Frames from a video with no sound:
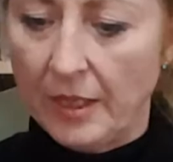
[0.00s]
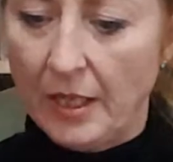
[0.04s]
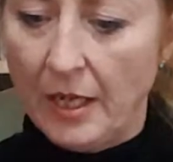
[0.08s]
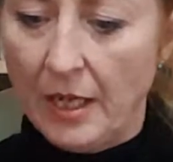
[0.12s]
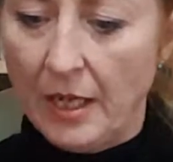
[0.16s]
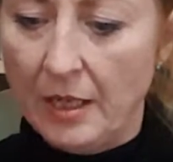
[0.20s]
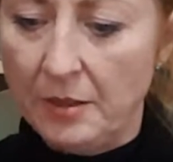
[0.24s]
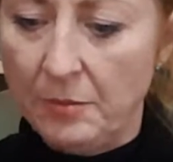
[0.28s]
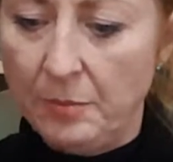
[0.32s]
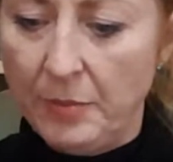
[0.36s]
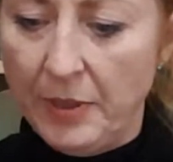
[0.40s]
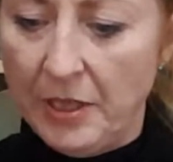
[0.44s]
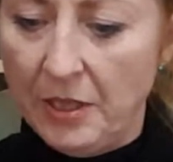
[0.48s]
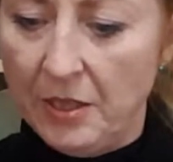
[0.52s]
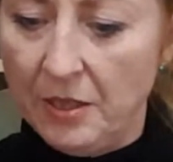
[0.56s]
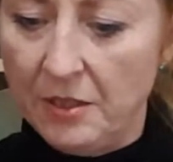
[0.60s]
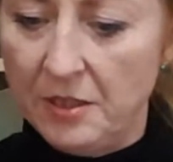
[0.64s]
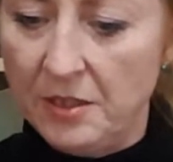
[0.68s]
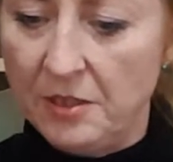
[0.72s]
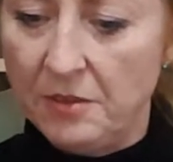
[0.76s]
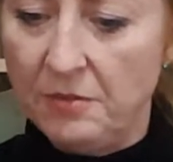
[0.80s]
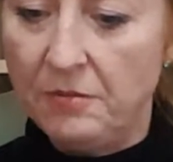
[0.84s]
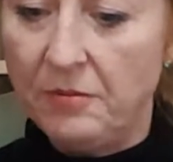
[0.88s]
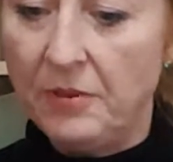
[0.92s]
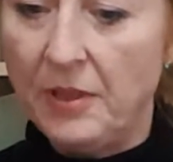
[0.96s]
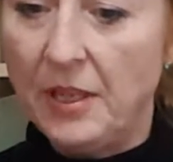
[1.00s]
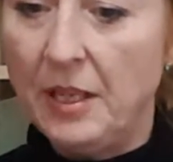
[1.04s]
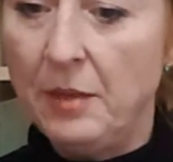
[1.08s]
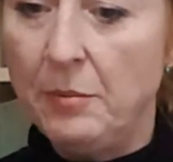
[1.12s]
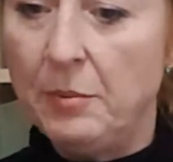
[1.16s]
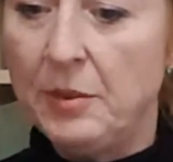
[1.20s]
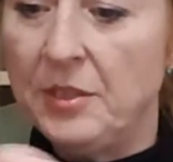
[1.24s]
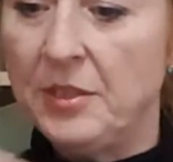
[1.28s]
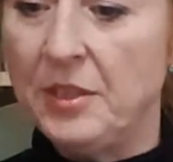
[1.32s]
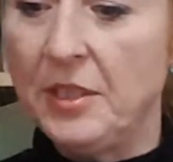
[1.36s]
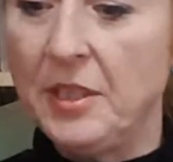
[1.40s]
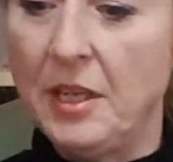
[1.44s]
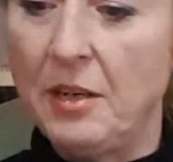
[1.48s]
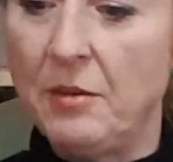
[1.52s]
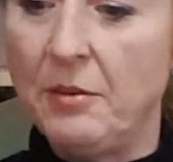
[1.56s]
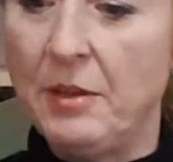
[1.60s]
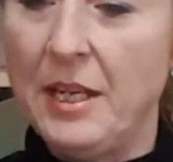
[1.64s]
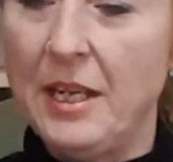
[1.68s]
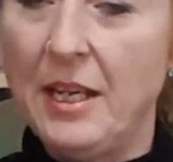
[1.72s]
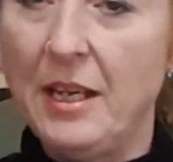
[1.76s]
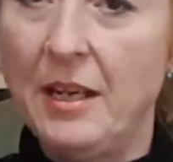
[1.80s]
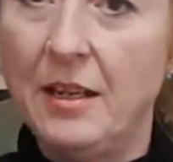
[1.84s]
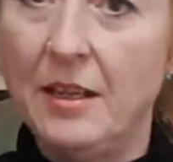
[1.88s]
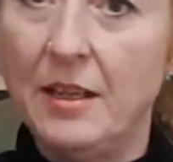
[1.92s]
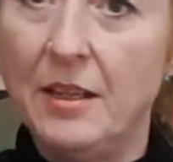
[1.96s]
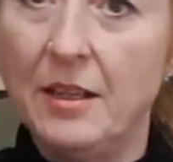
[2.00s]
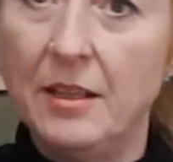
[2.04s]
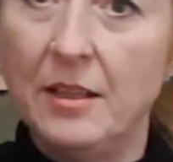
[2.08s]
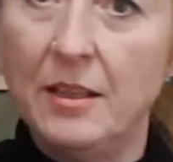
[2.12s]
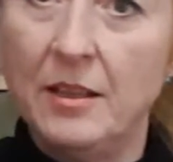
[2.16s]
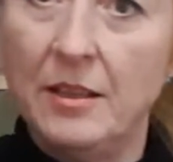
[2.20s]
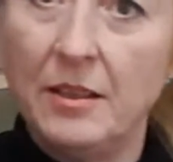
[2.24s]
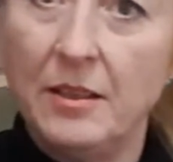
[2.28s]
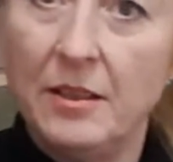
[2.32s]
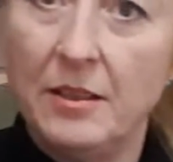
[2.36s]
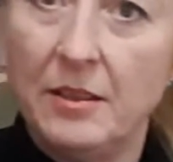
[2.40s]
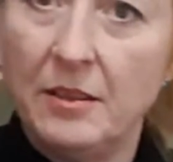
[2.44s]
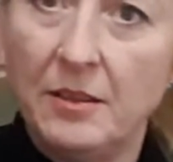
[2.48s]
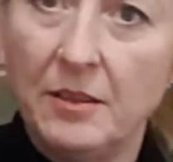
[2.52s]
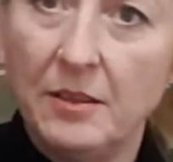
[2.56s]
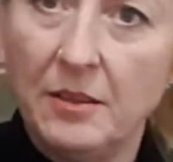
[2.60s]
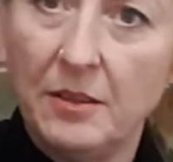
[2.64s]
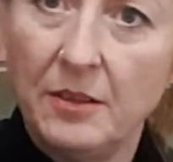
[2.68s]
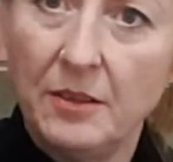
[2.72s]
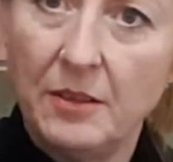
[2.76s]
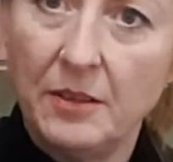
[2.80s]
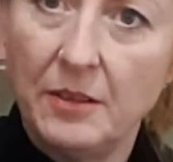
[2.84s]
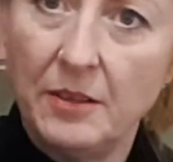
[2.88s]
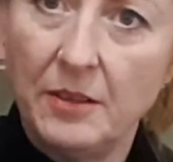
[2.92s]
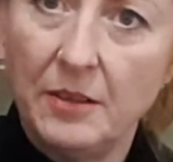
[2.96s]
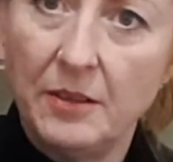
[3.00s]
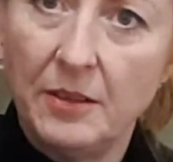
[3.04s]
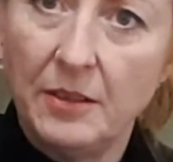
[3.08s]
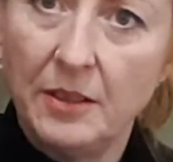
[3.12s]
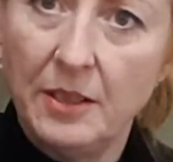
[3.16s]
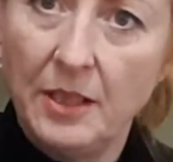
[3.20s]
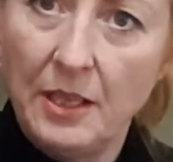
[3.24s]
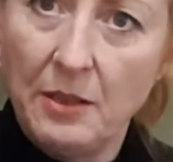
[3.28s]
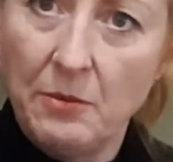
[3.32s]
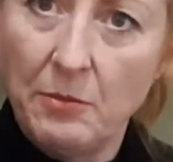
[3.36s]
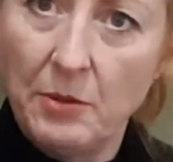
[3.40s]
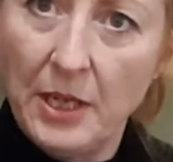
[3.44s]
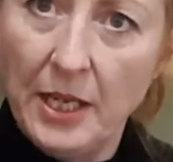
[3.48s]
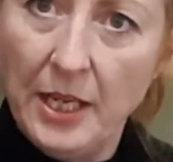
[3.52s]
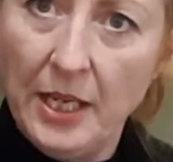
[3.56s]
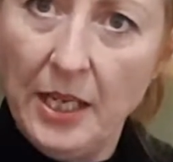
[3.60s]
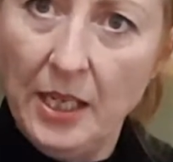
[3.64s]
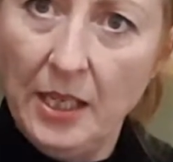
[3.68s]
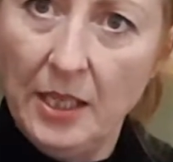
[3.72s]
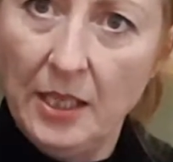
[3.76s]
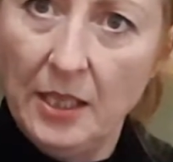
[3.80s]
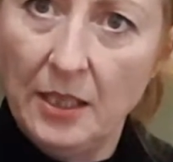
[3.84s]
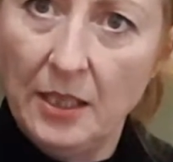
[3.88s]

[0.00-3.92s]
And because the fibres are going that way,